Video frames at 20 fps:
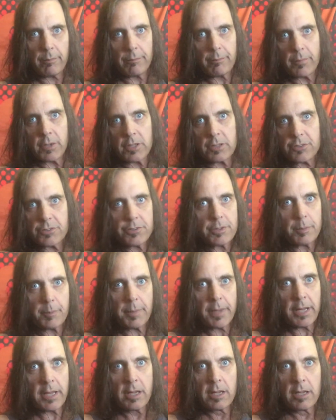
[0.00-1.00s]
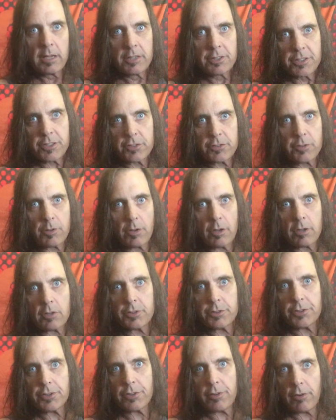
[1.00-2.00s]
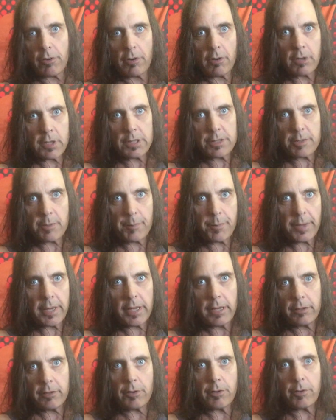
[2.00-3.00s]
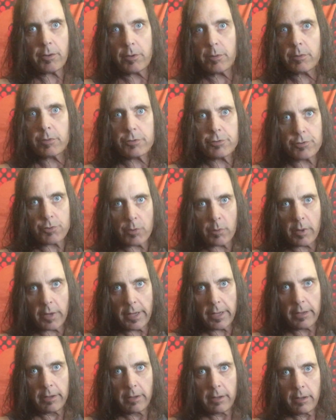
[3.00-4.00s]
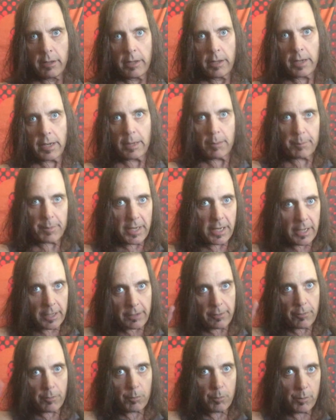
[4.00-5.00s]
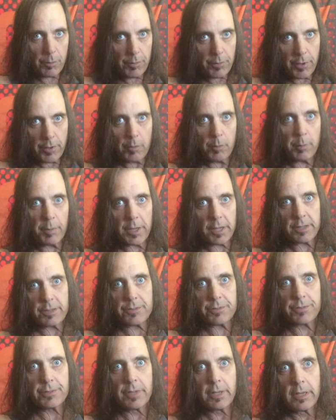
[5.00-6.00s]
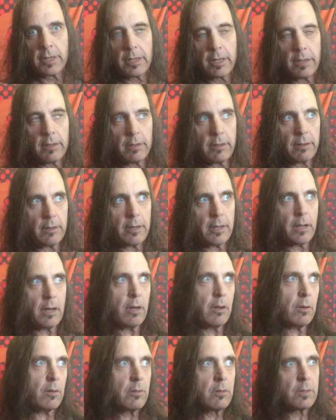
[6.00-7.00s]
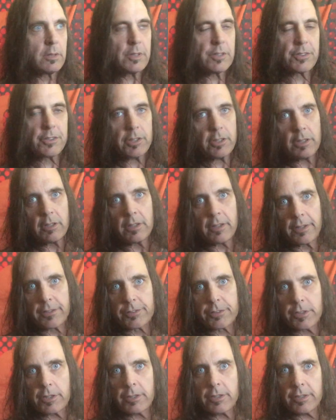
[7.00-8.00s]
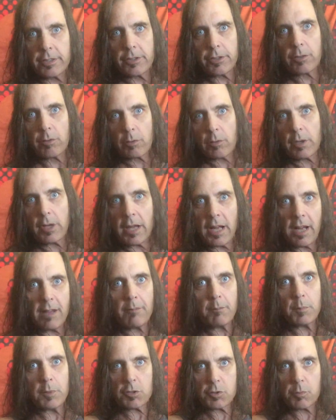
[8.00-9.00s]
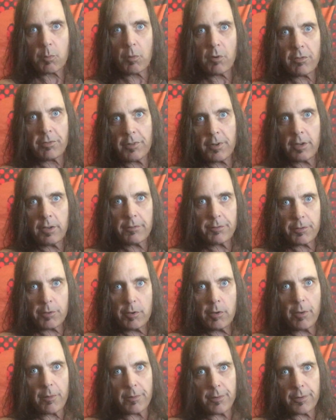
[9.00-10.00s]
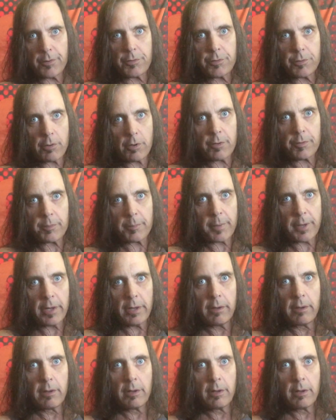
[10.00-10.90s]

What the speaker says: much to me. Just so long as you're learning something and you enjoy it, and I'm getting through to you, because, you know, it's good. It's good. You'll have much more fun if you know this, trust me,